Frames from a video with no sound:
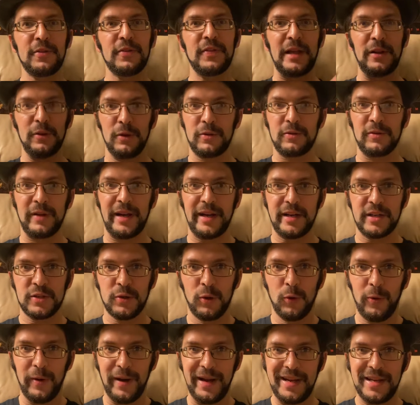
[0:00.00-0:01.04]
they look like
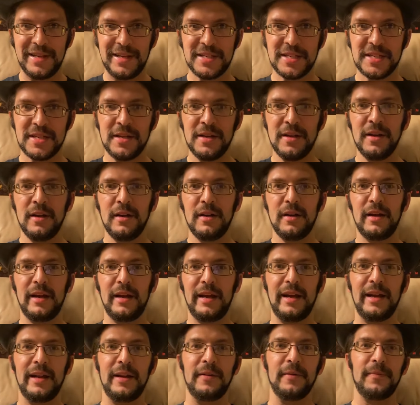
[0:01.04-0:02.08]
toys.
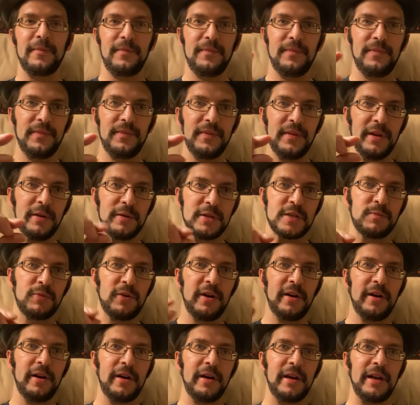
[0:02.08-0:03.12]
And,
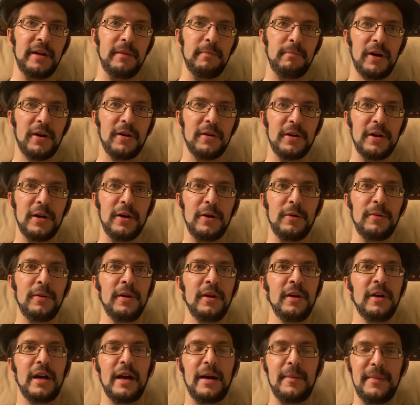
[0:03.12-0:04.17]
Sprug and Bardo,
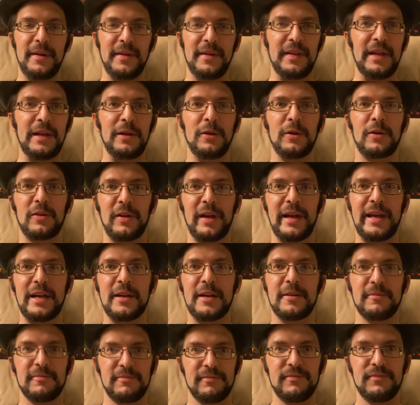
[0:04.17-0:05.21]
they look
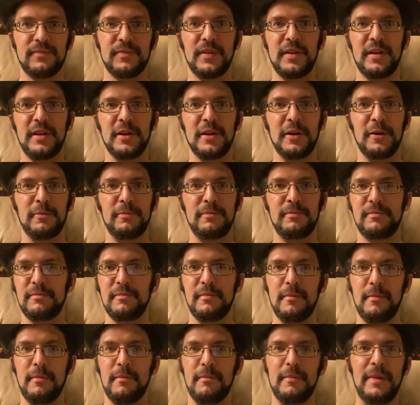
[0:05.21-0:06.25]
like,
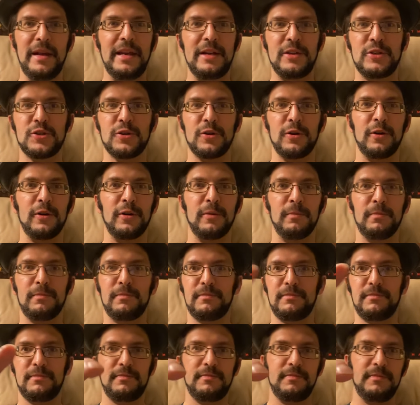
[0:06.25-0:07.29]
miniature,
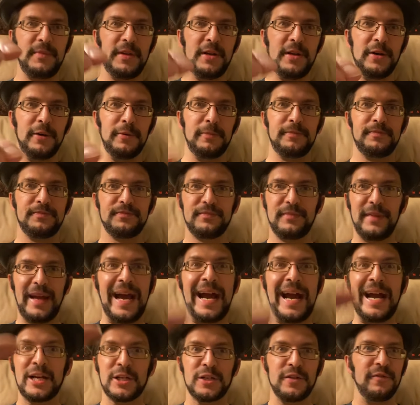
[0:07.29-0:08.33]

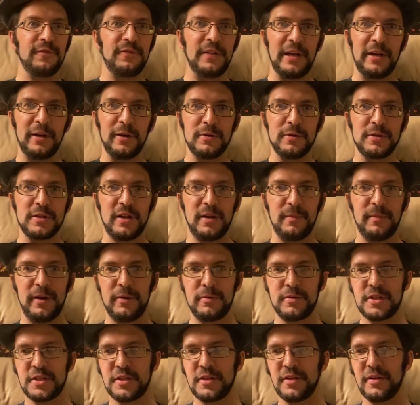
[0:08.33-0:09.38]
action figures
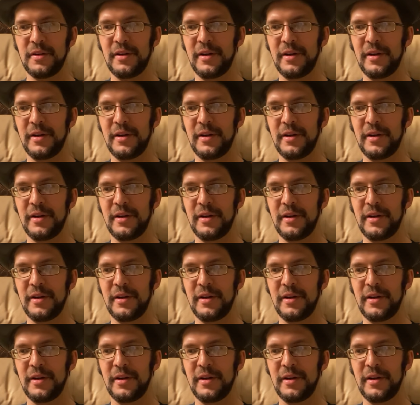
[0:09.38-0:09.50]
almost.